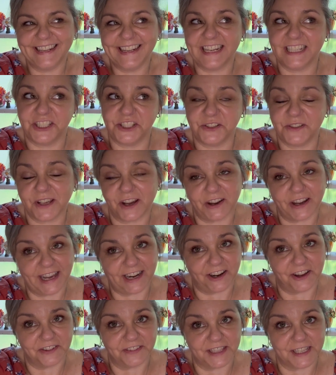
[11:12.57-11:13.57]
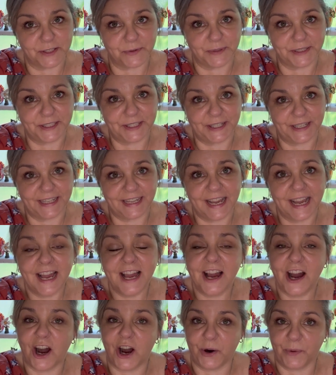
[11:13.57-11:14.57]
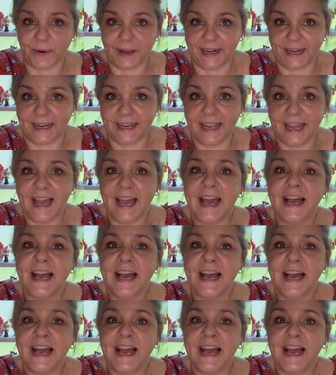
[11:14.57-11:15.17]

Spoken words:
because you saw how long this one took already.